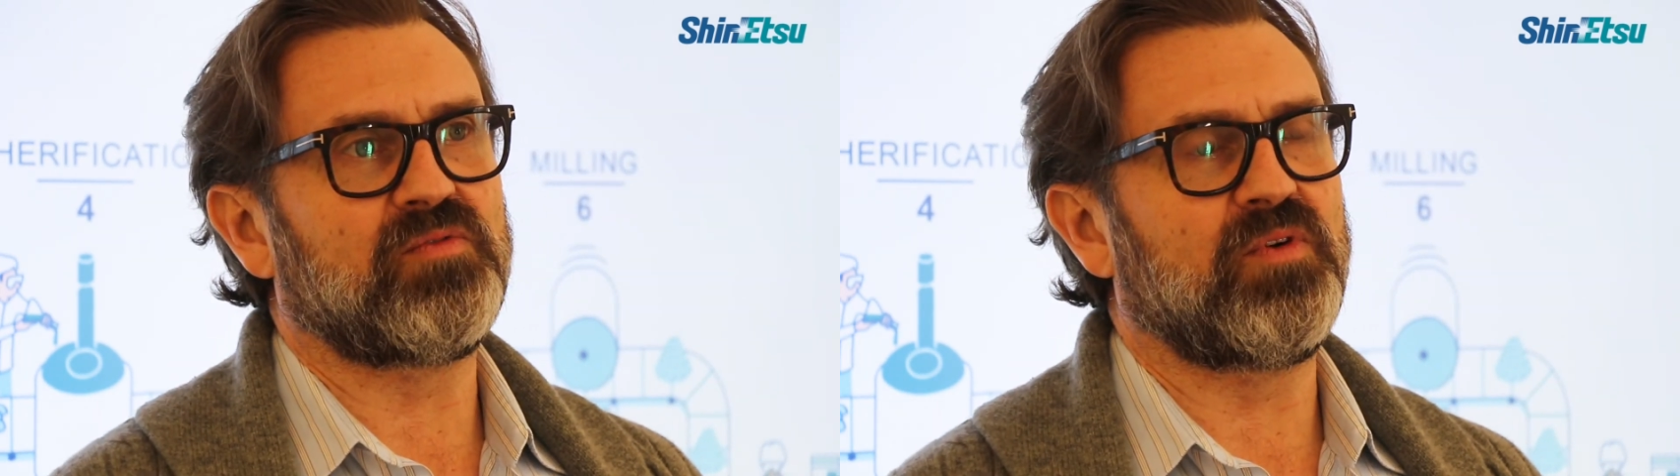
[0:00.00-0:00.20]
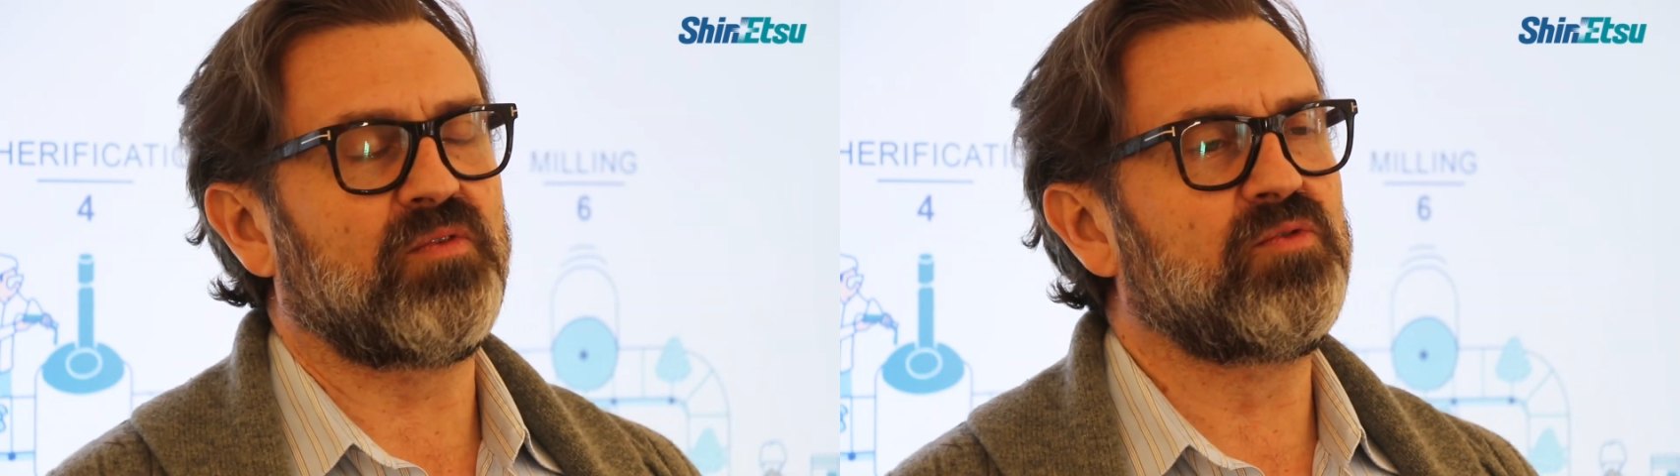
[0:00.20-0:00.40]

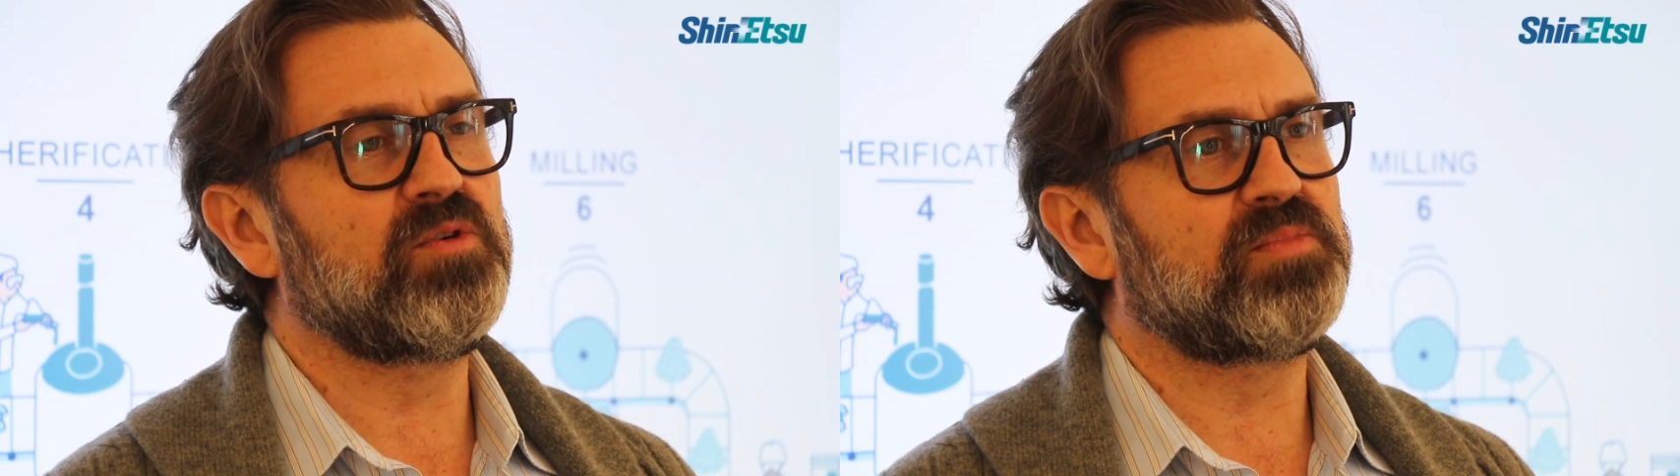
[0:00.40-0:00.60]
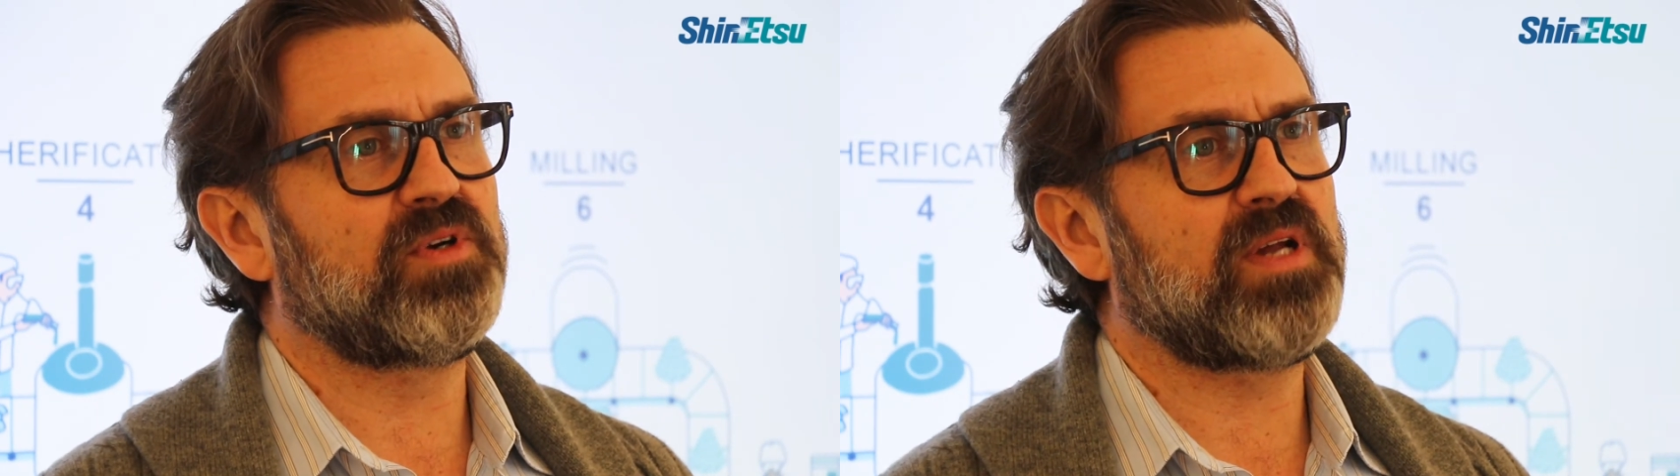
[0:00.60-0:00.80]
for
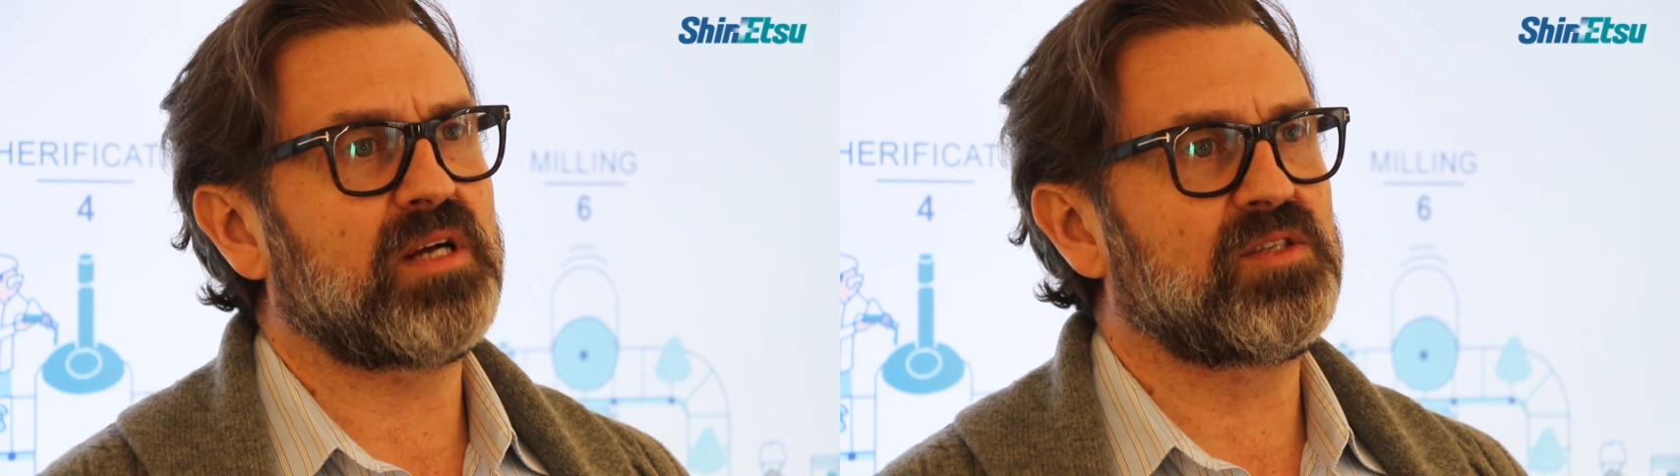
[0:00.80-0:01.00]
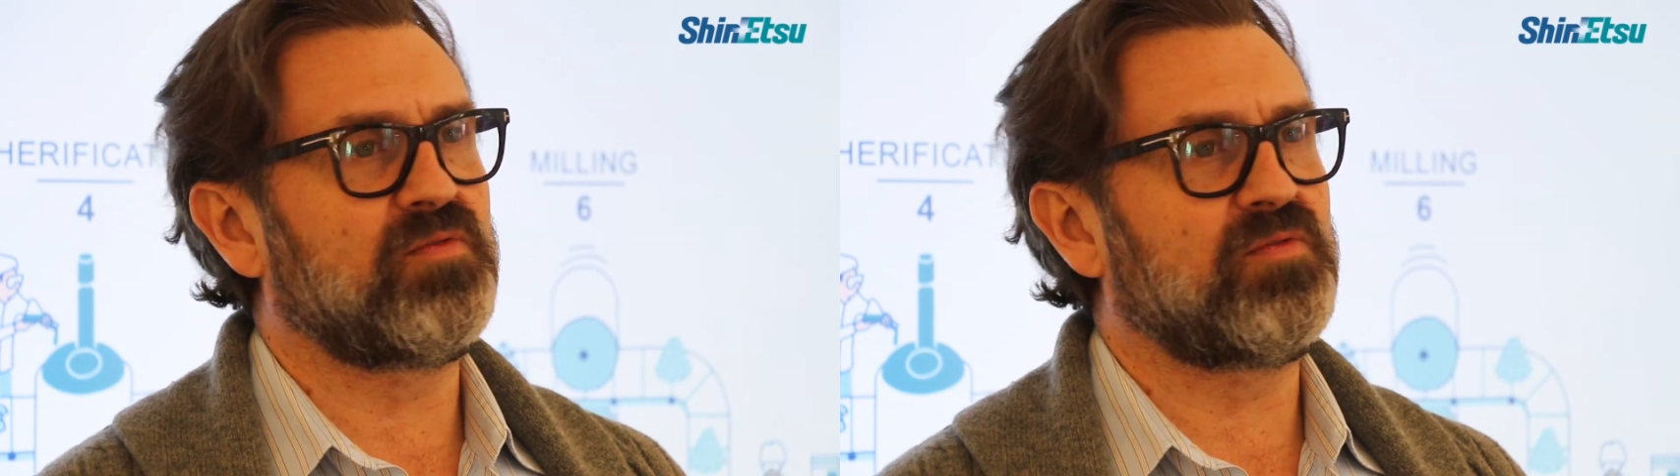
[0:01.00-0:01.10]
food products,